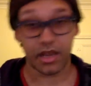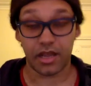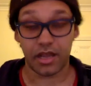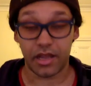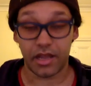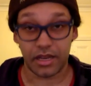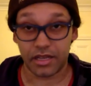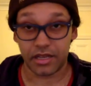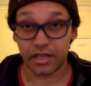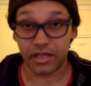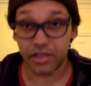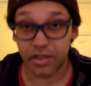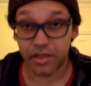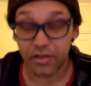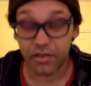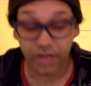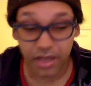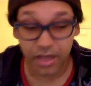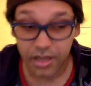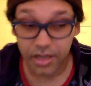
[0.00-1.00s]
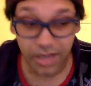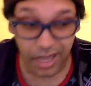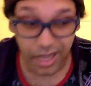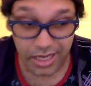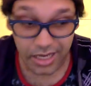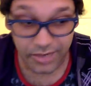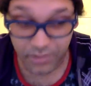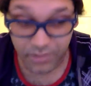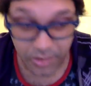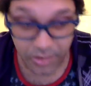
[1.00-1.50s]
any of, I
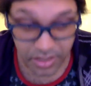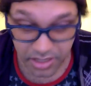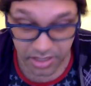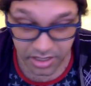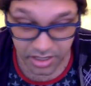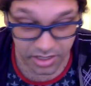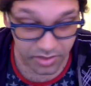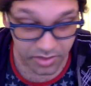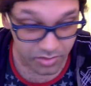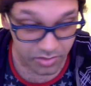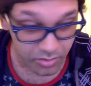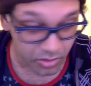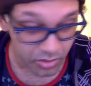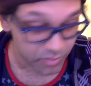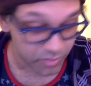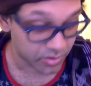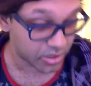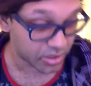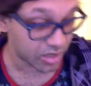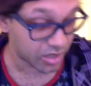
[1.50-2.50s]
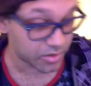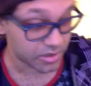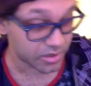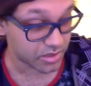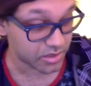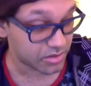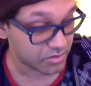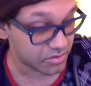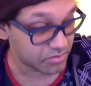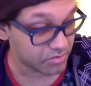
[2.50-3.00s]
never read any of the Marvel comics,